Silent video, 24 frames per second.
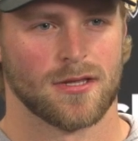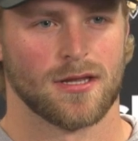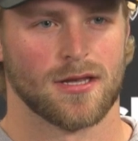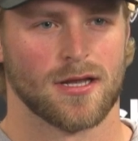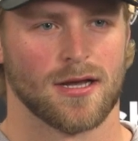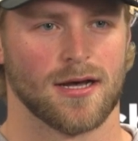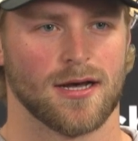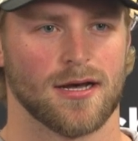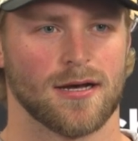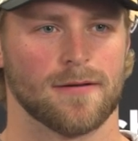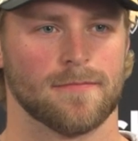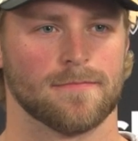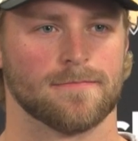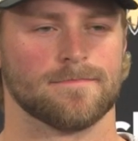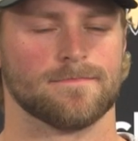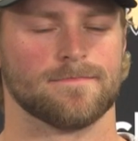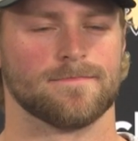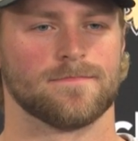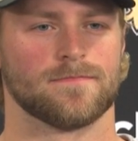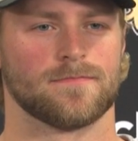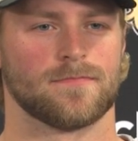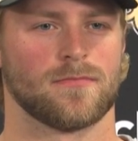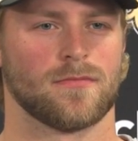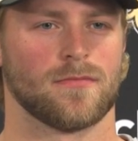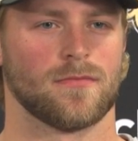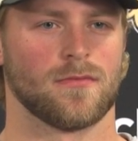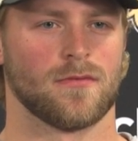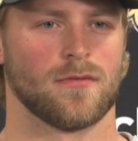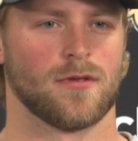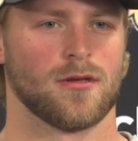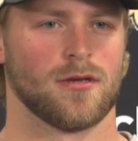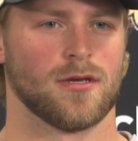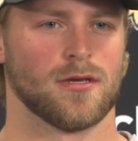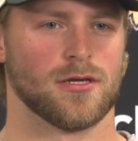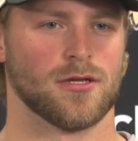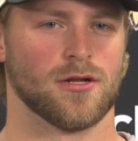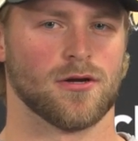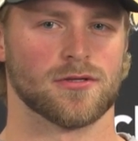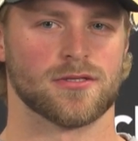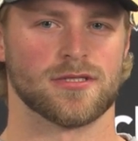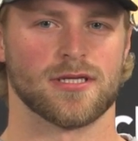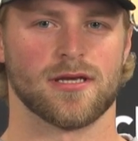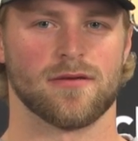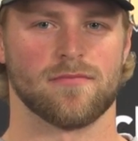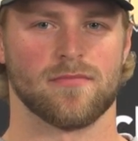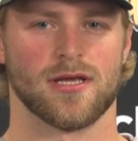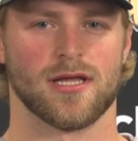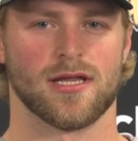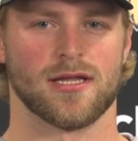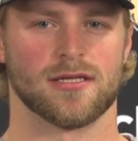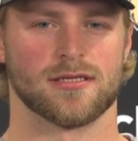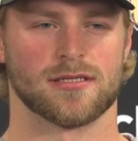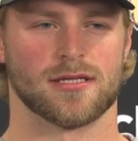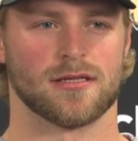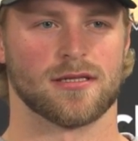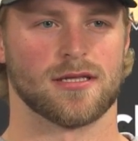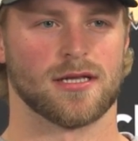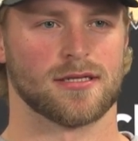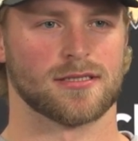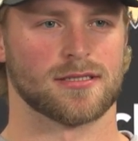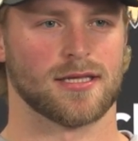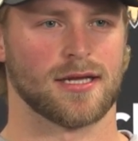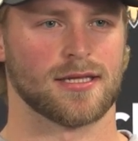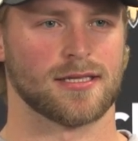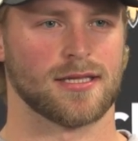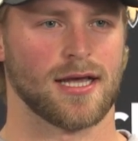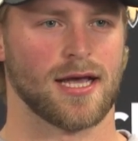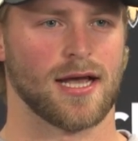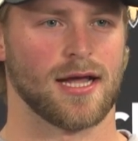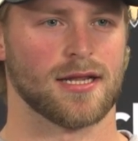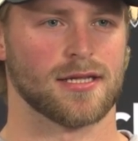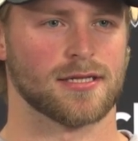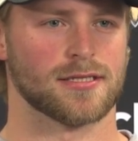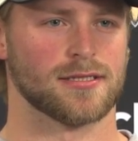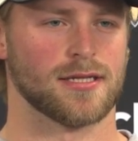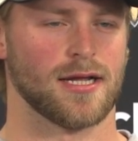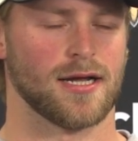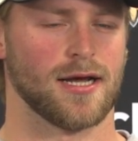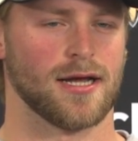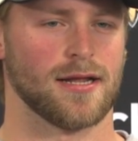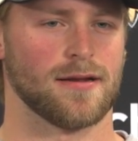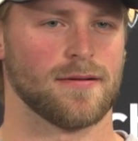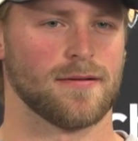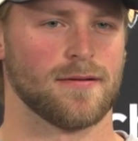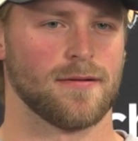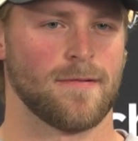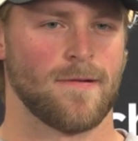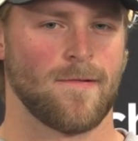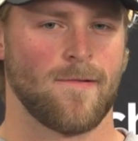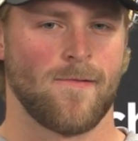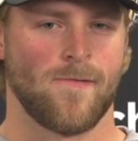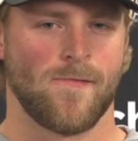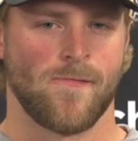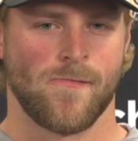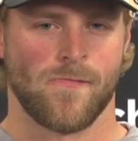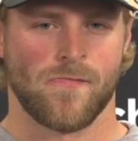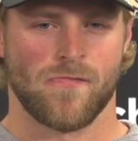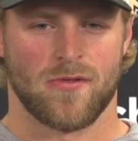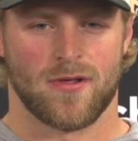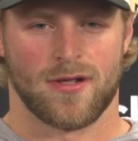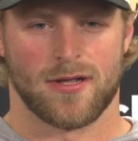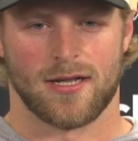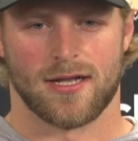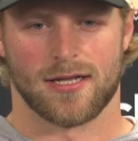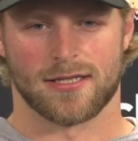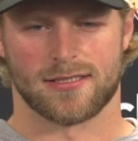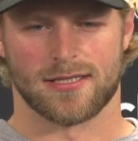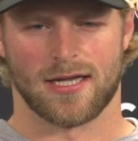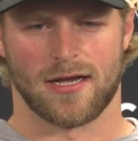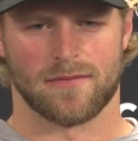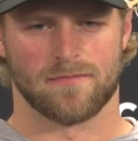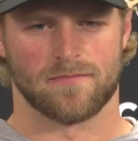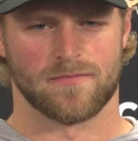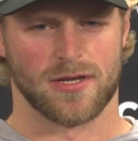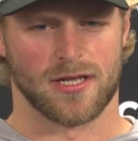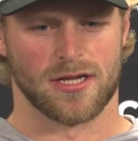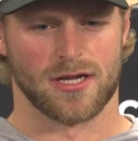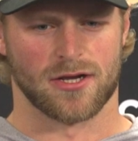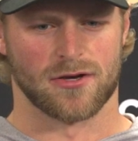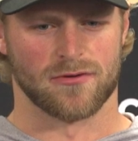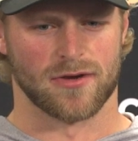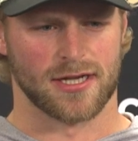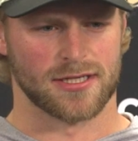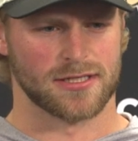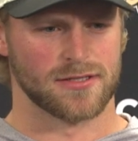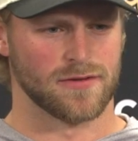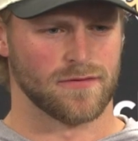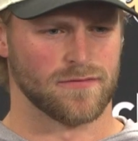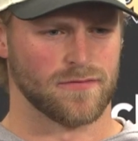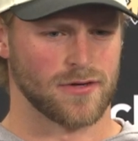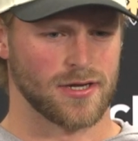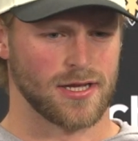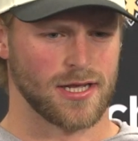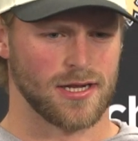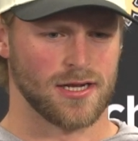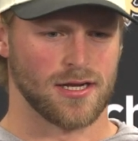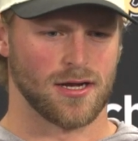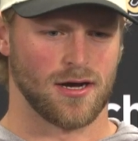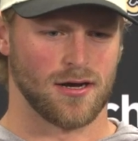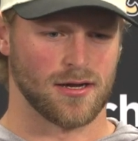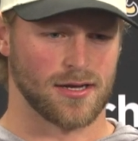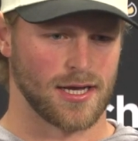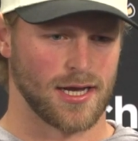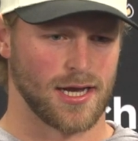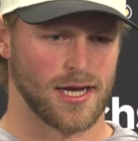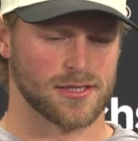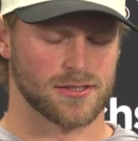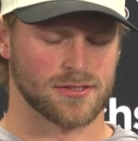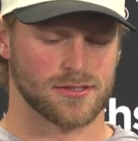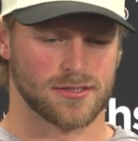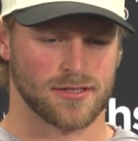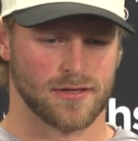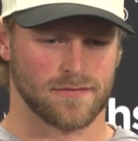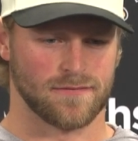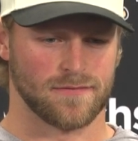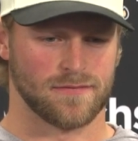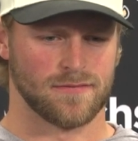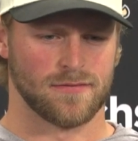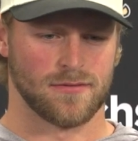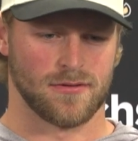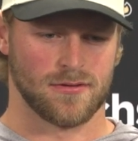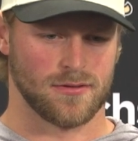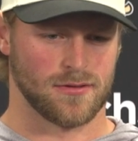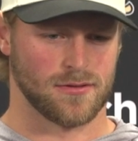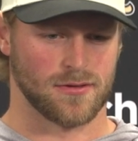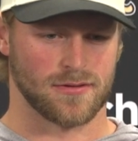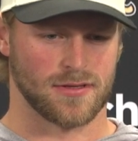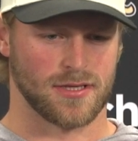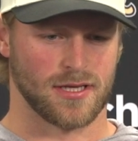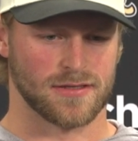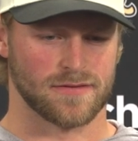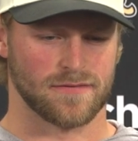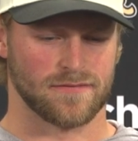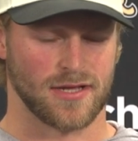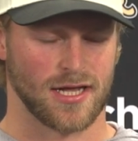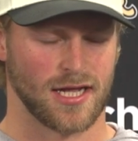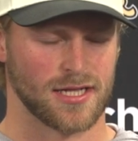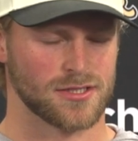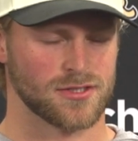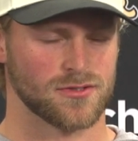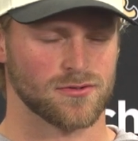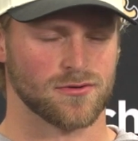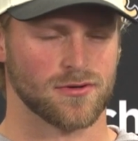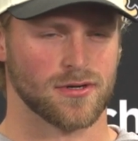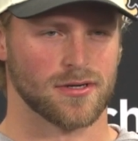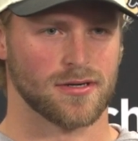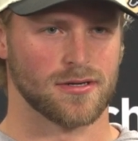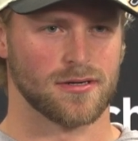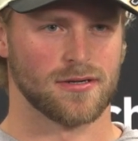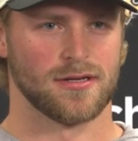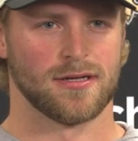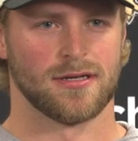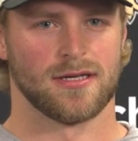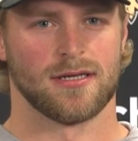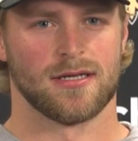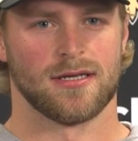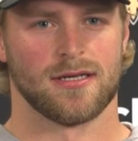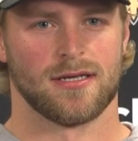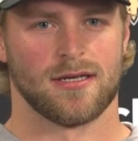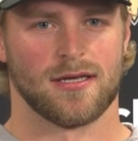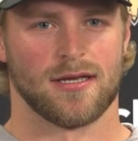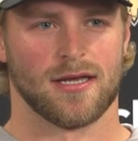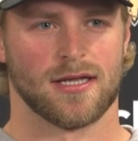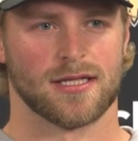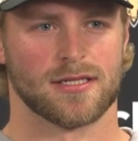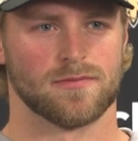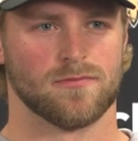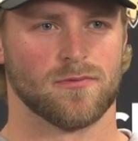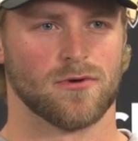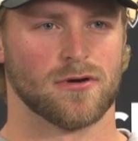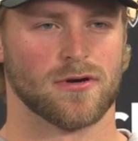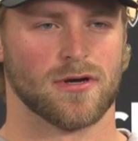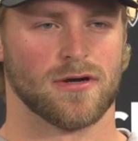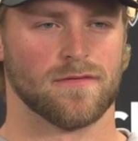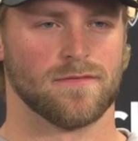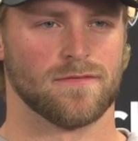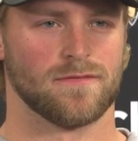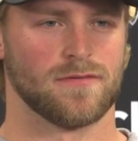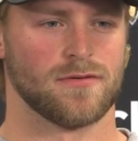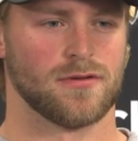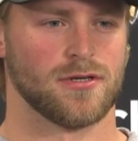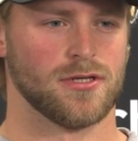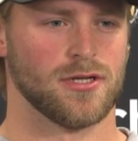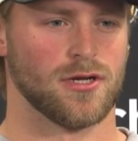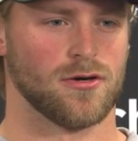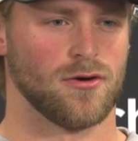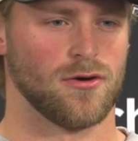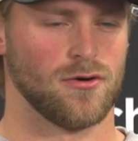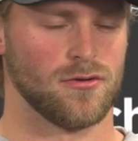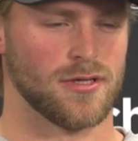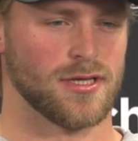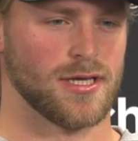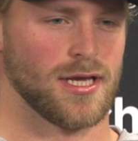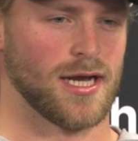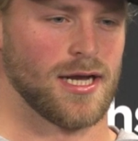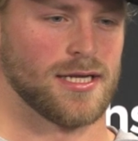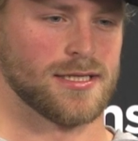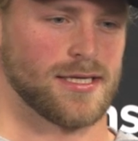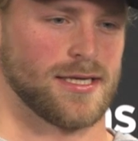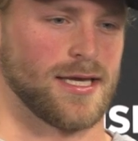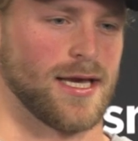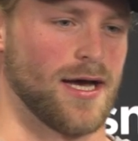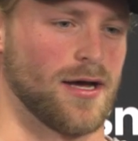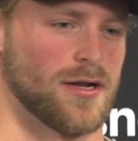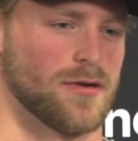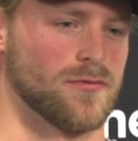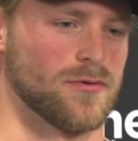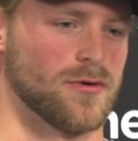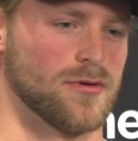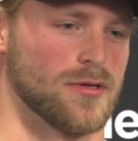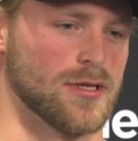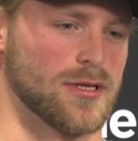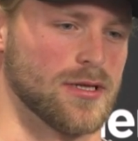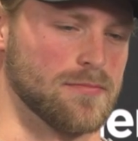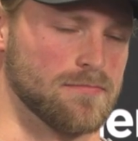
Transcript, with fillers: Um, you know, team meetings and things like that, it's not, it's not being aggressive or getting on guys or stuff or things of that sort. It's more of, you know, holding guys accountable.